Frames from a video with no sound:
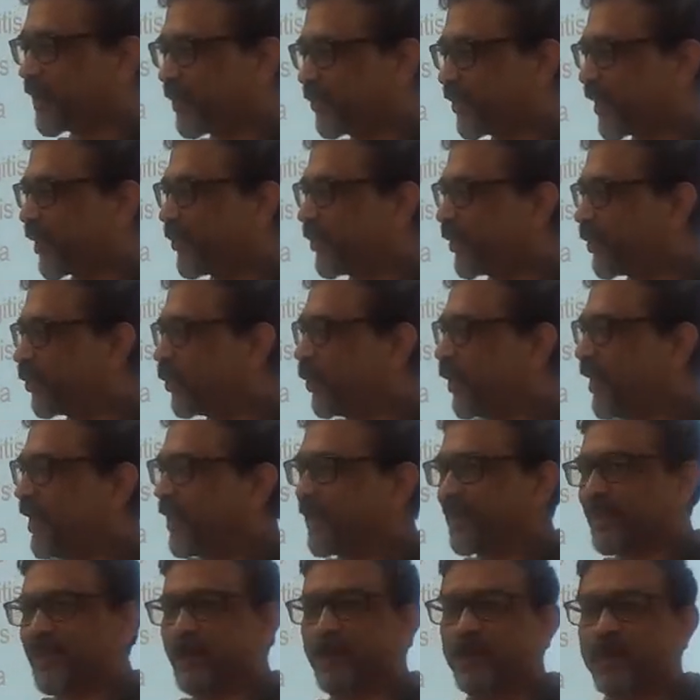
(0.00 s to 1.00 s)
Sometimes
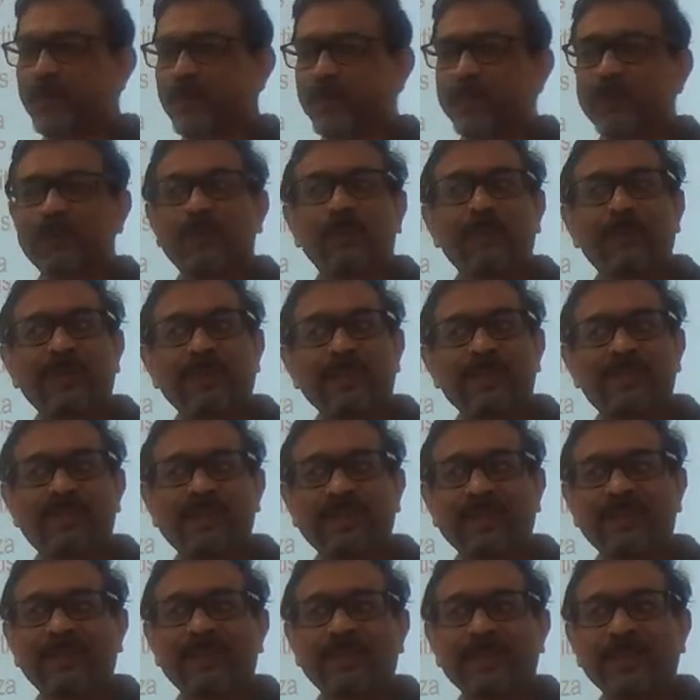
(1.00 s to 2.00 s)
you
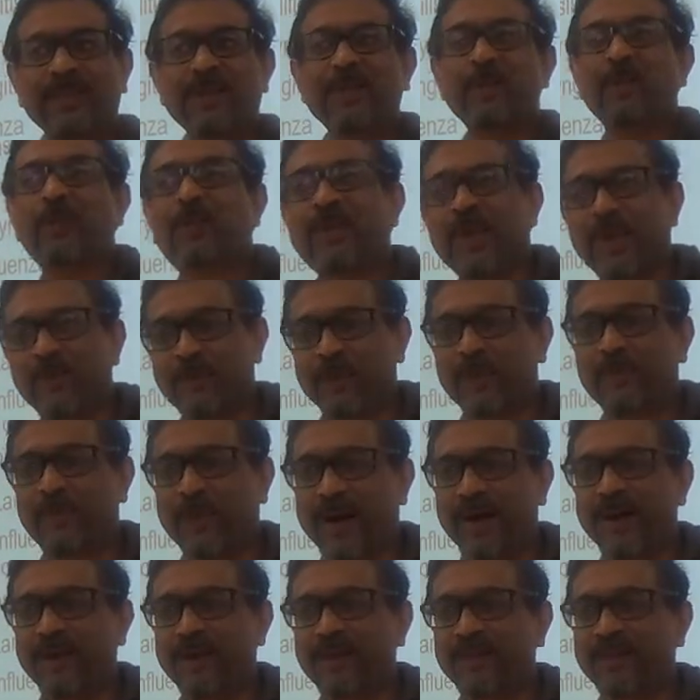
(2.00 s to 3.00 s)
listen, new type of
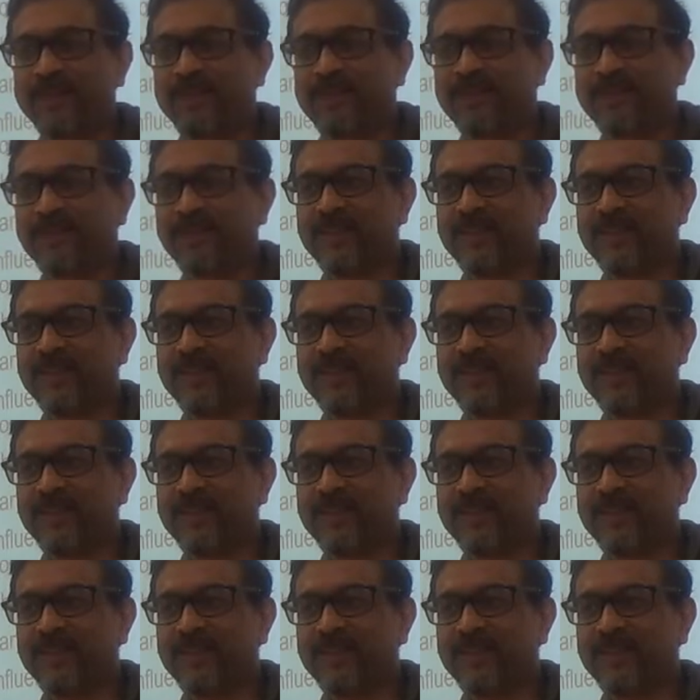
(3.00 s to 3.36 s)
virus